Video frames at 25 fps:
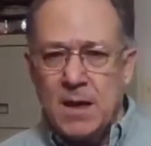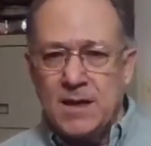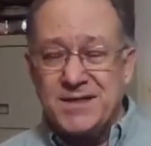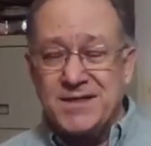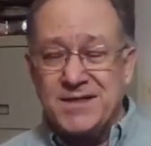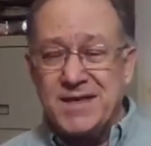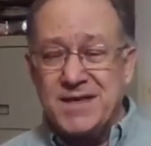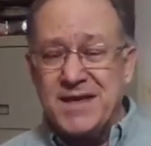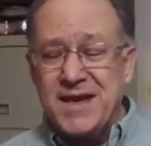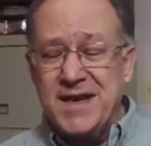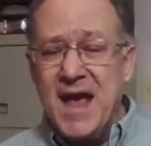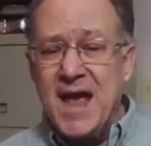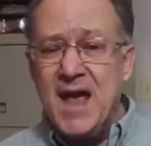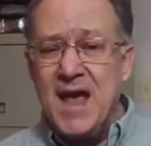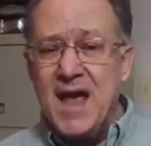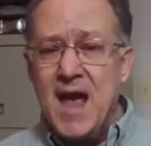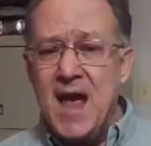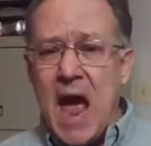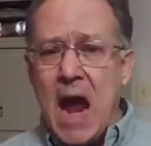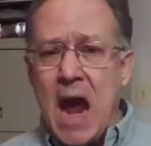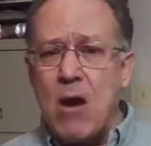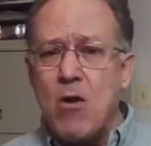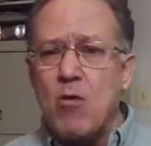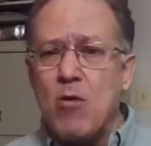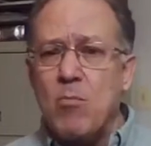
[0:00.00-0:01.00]
Today,
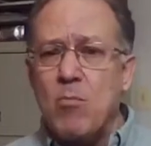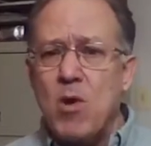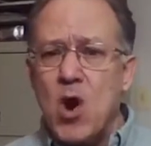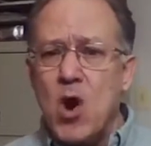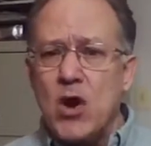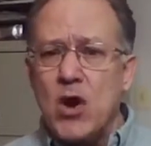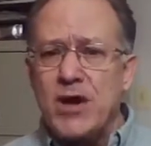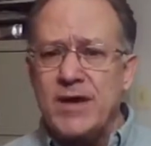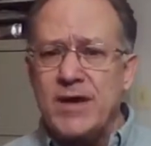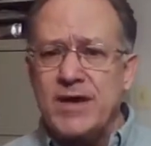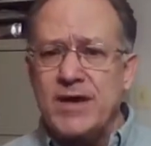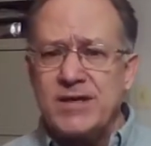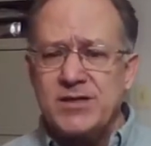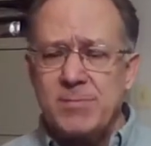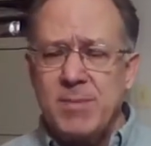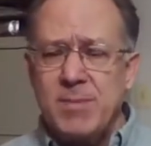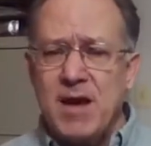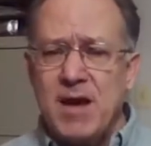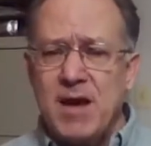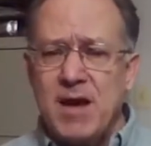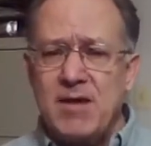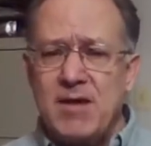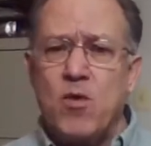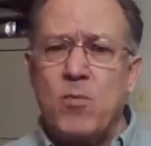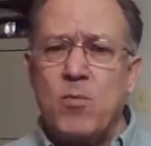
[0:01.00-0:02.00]
our market is
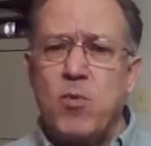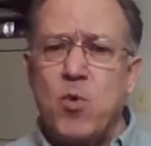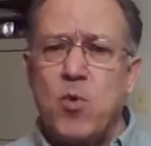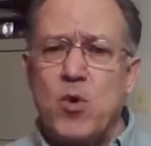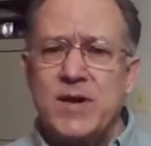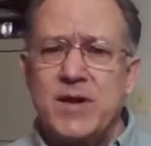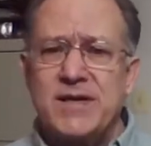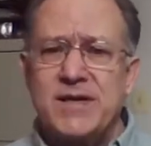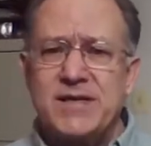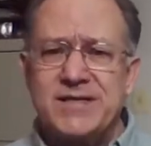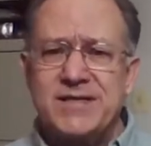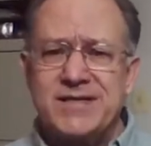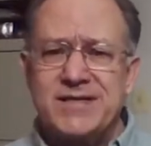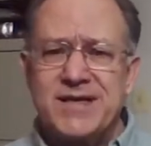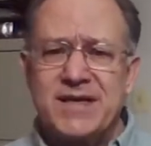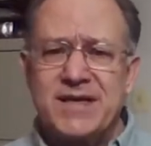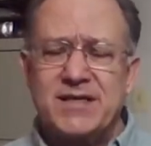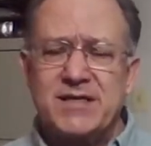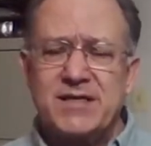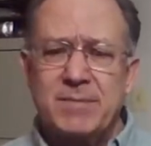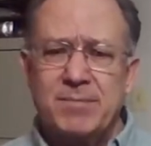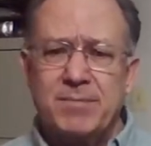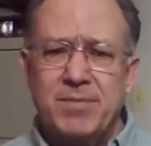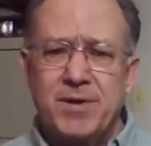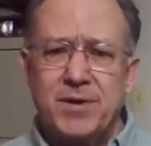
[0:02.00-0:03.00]
about
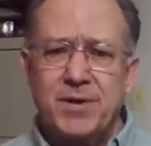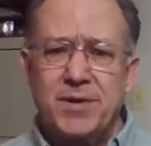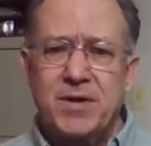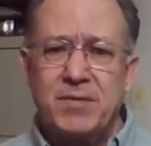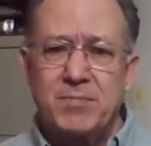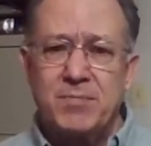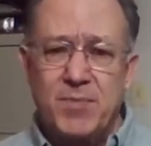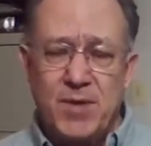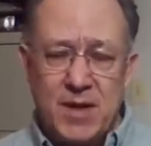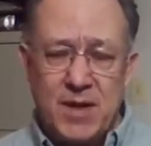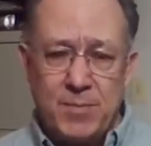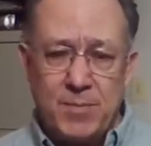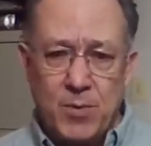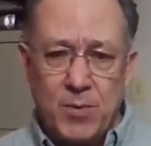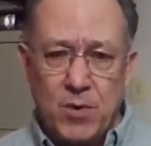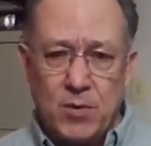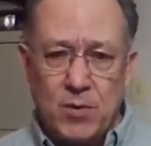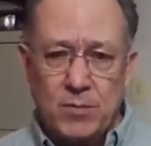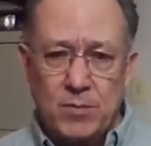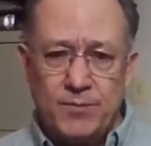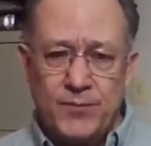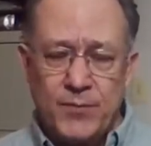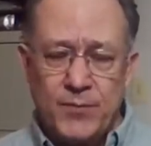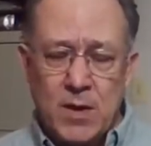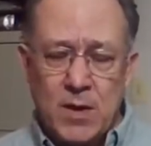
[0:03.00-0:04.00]
4.6 billion
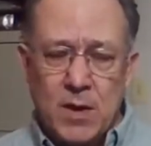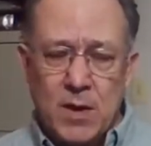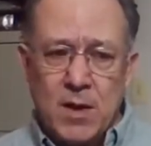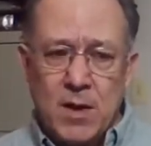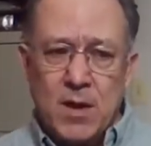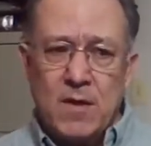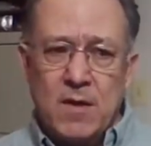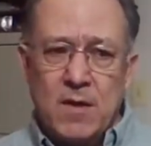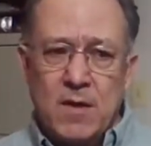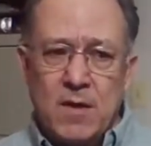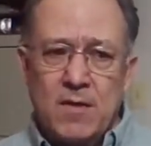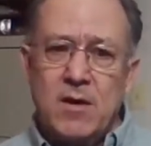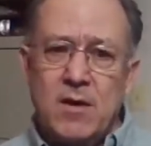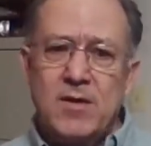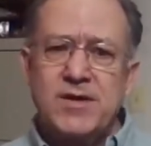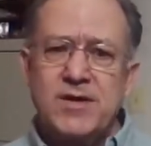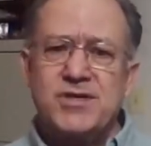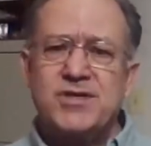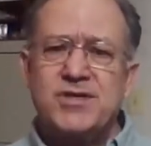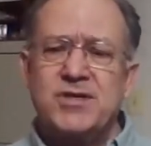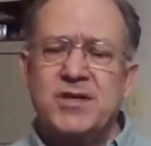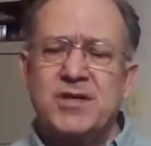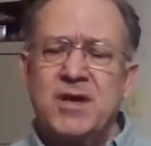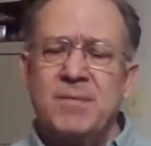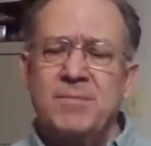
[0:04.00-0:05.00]
people. There
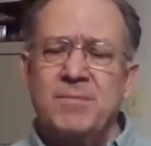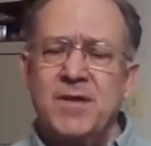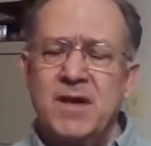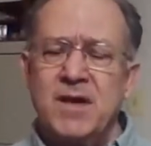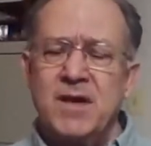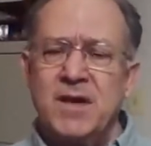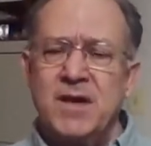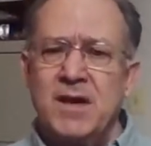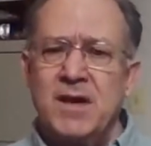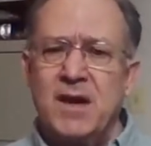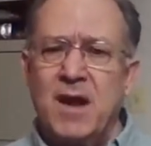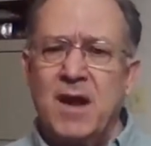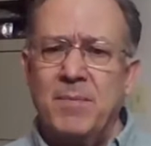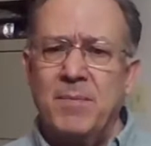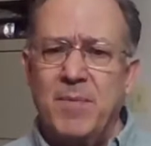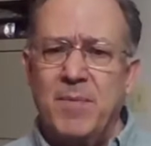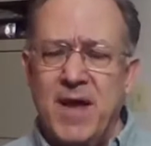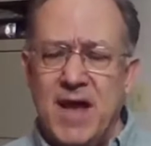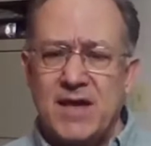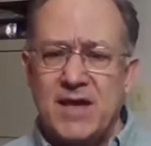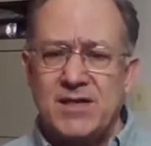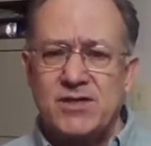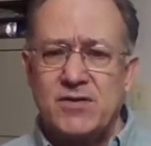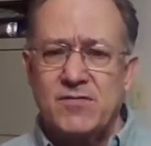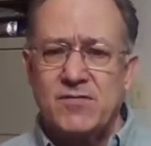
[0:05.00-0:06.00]
is something in
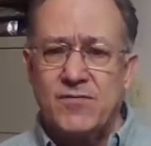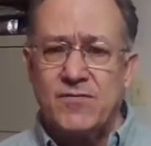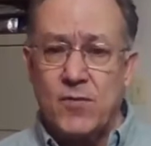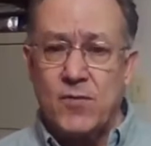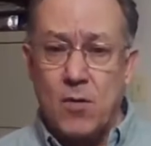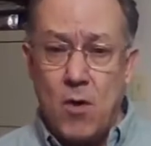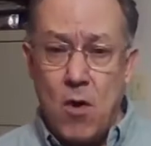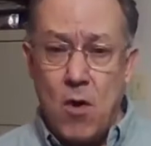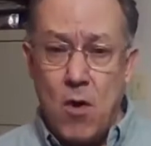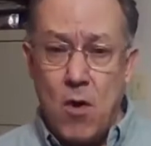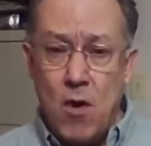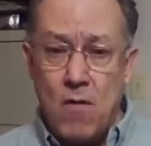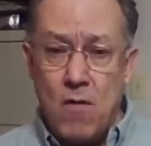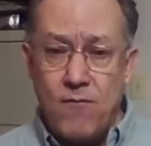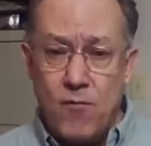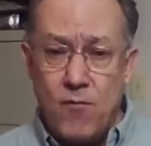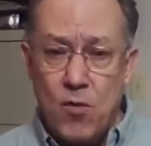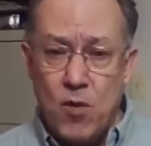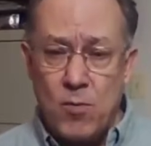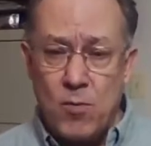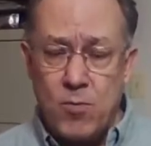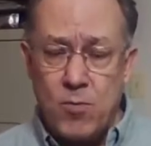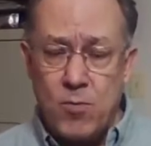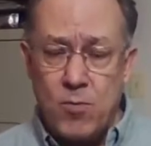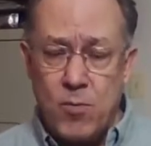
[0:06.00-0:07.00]
Onpassive for all
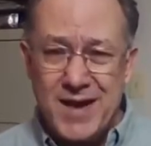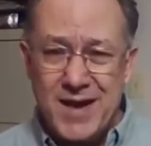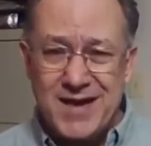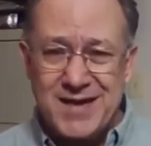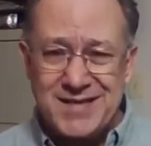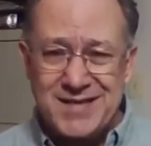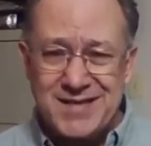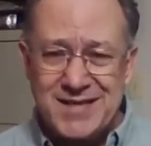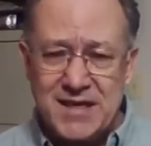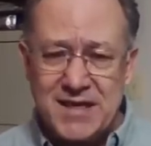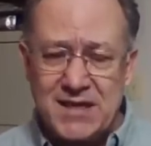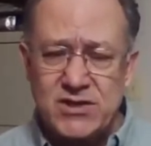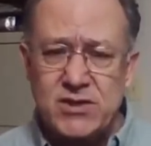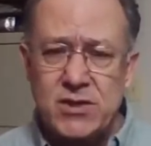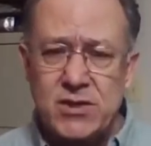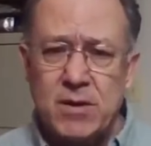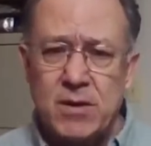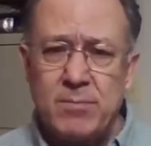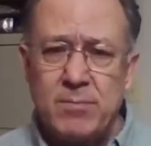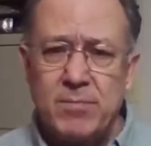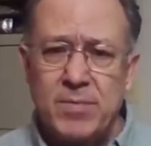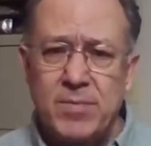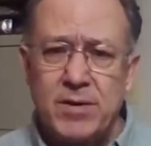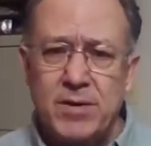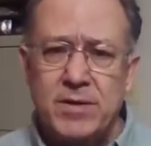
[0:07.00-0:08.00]
4.6
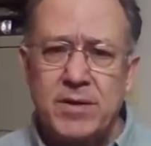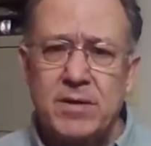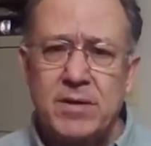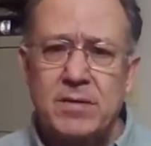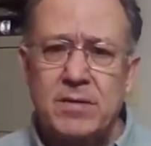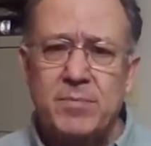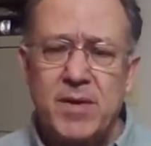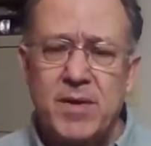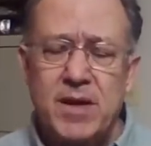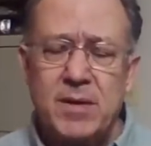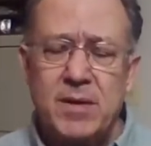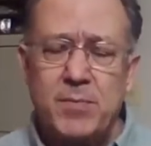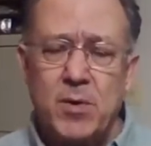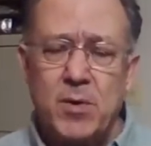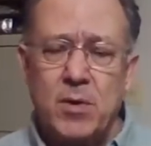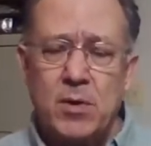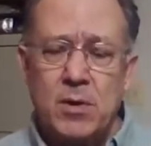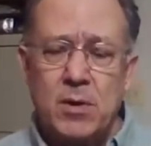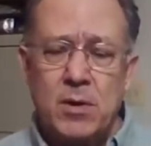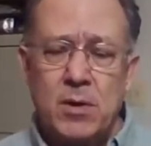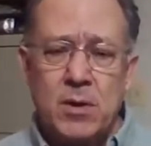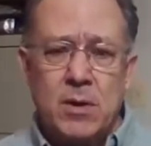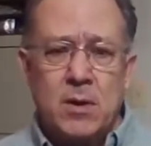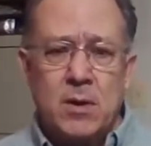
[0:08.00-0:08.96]
billion people.